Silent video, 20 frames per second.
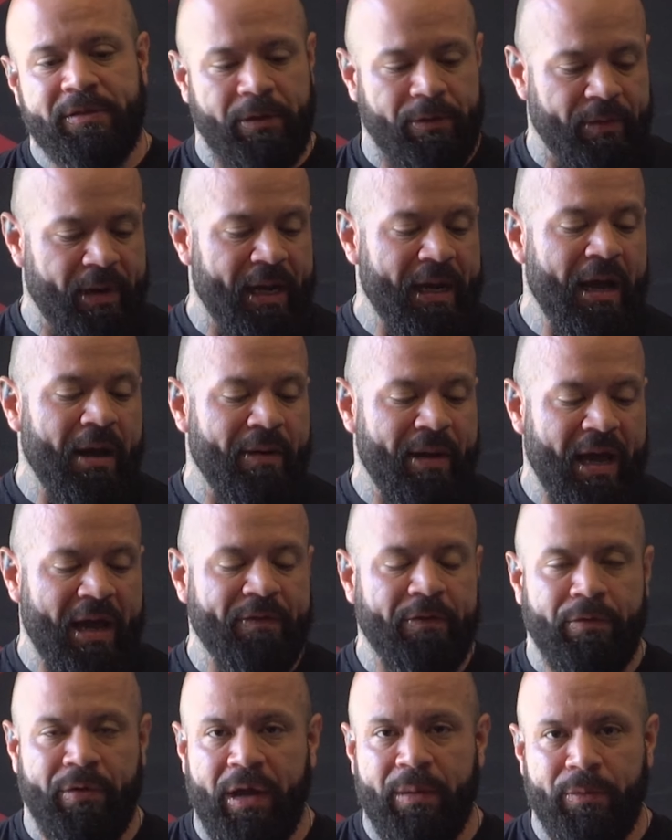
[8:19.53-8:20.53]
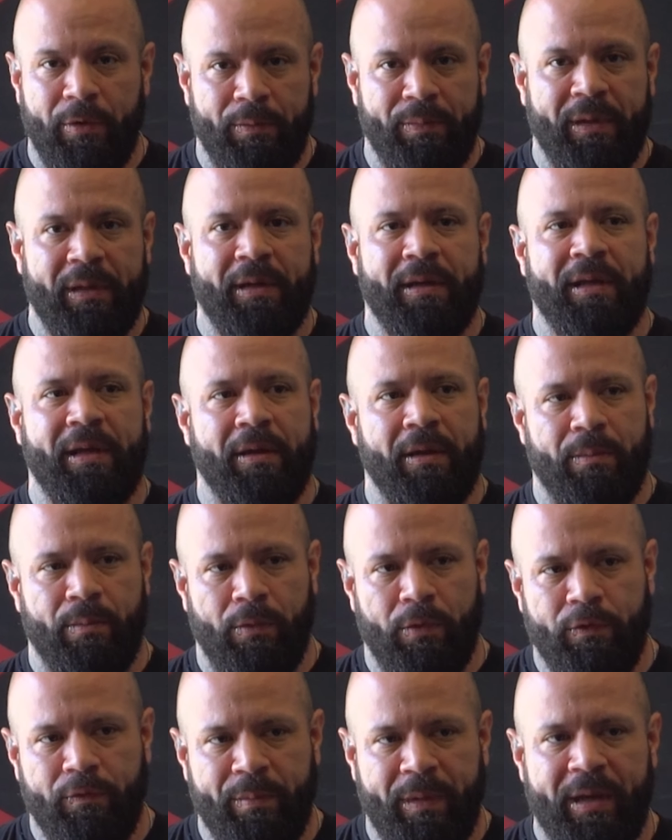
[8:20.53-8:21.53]
So right now I have great mobility
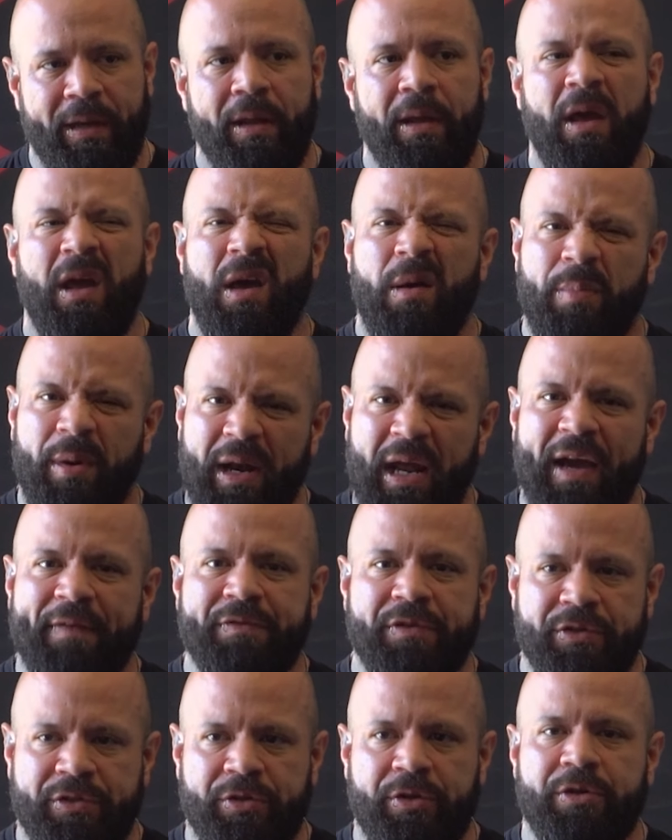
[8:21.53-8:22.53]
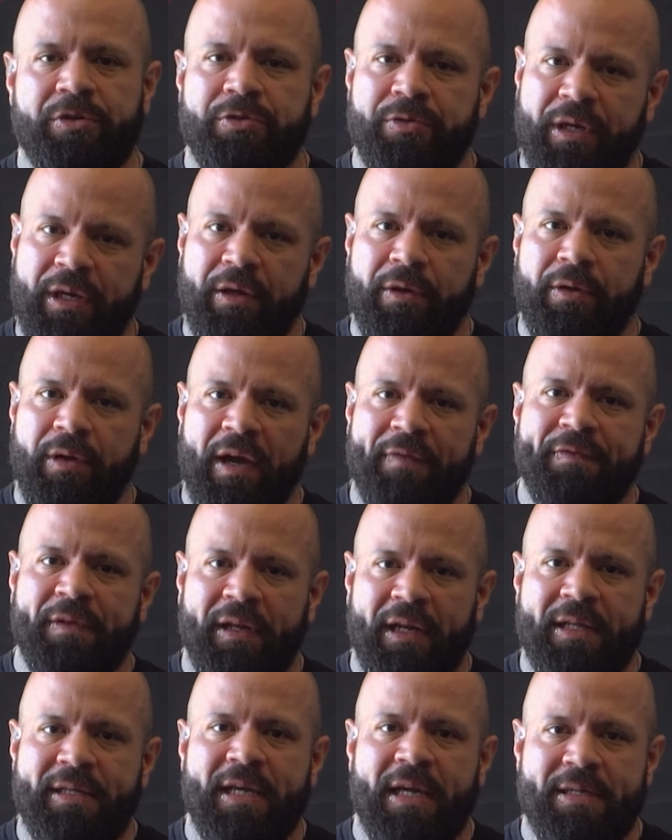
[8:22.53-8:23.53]
and movement, but after surgery, you have
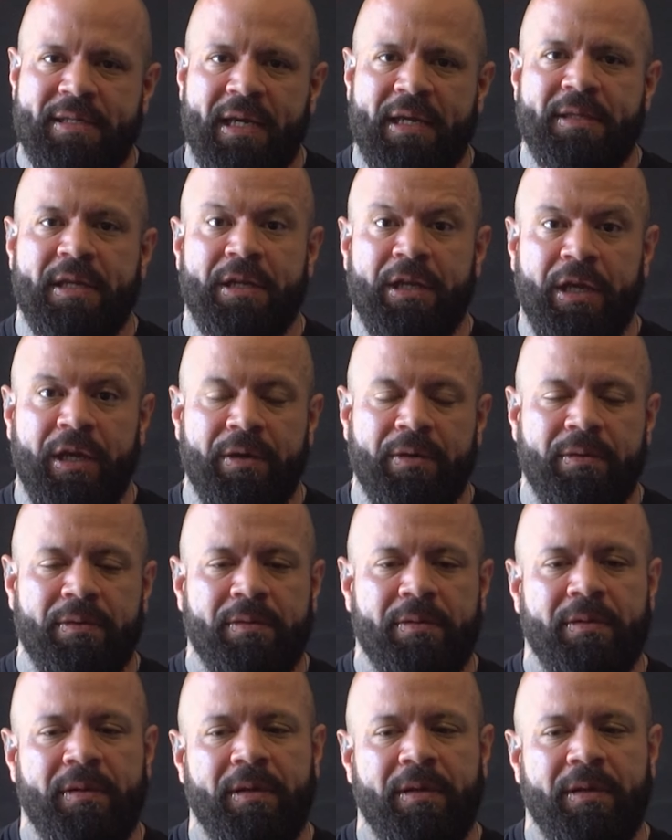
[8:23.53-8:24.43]
to let that tendon heal.